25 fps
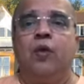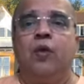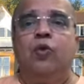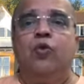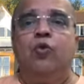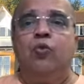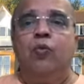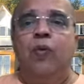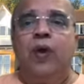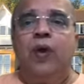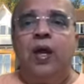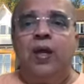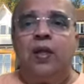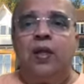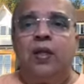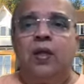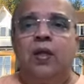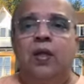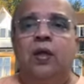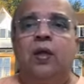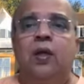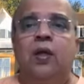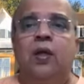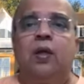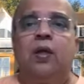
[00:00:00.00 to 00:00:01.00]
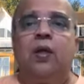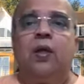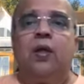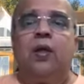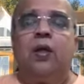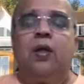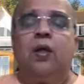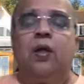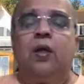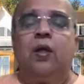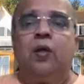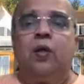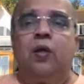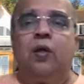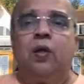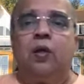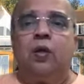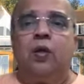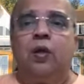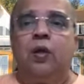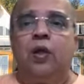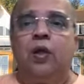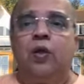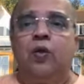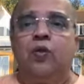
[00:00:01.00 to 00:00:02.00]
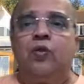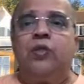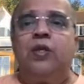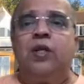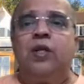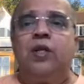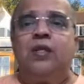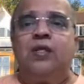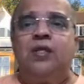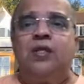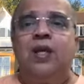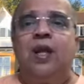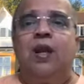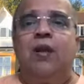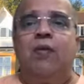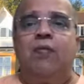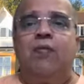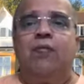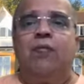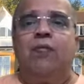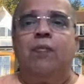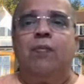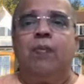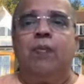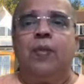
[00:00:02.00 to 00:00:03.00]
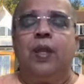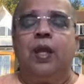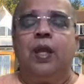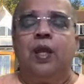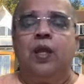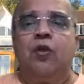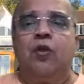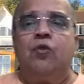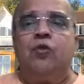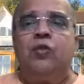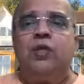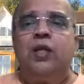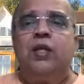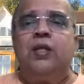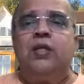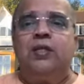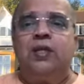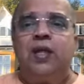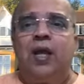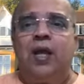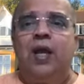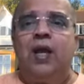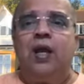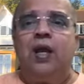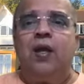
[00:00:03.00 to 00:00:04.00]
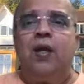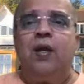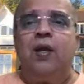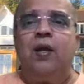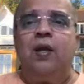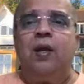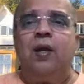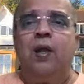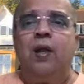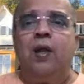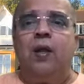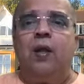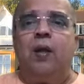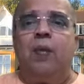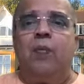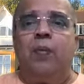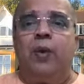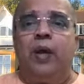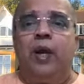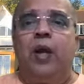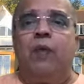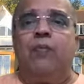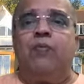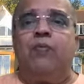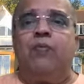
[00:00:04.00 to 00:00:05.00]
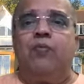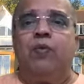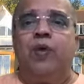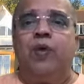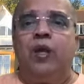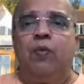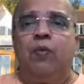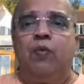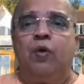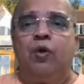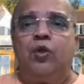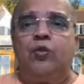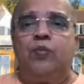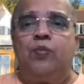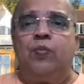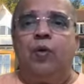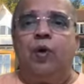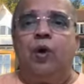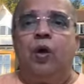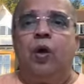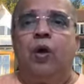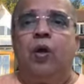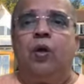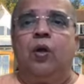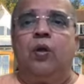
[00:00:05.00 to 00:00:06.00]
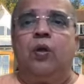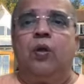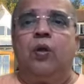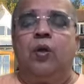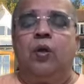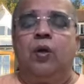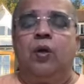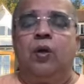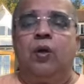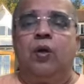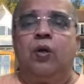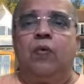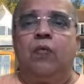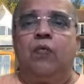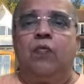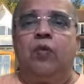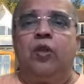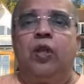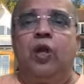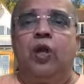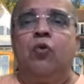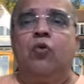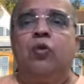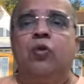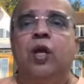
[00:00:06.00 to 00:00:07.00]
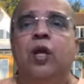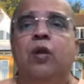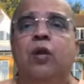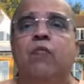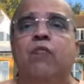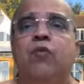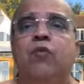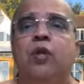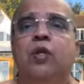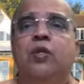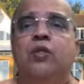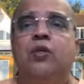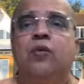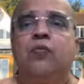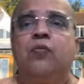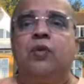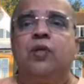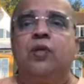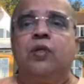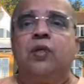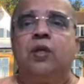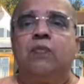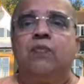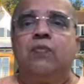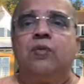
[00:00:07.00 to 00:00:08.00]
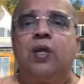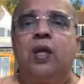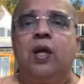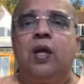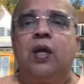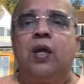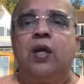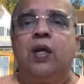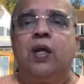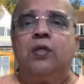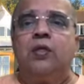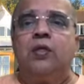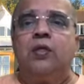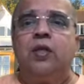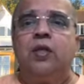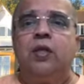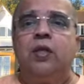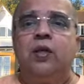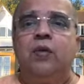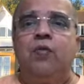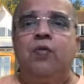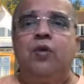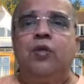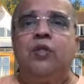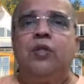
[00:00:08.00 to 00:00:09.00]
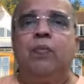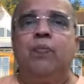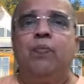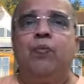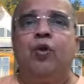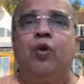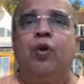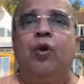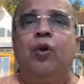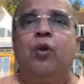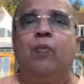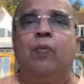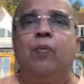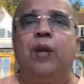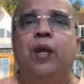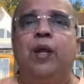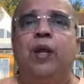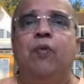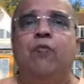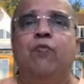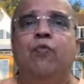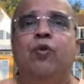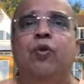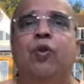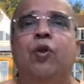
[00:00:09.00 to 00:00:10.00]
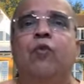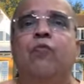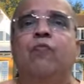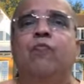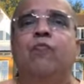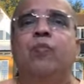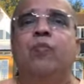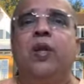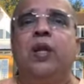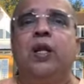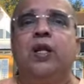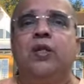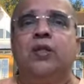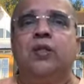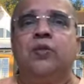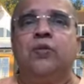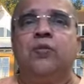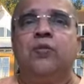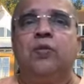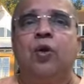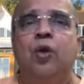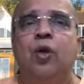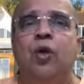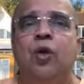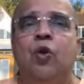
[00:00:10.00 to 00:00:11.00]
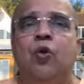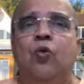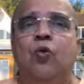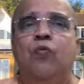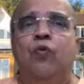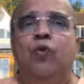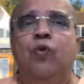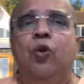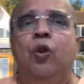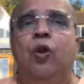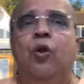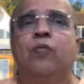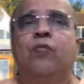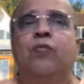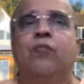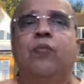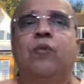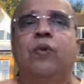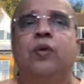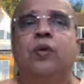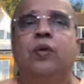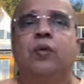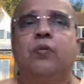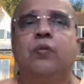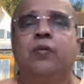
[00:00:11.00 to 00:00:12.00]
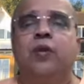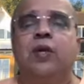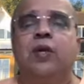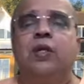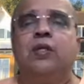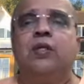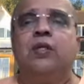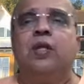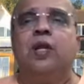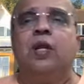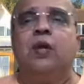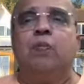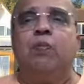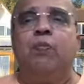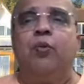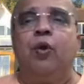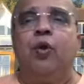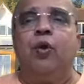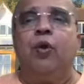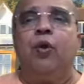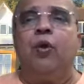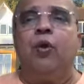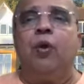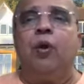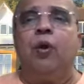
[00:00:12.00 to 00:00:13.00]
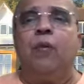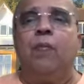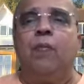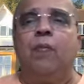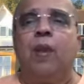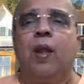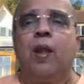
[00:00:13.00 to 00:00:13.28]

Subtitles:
You were the innocent self, the innocent child. Perhaps when he was born, without the influence of the samskaras, he was a pure being, full of bliss, full of effulgent, pure.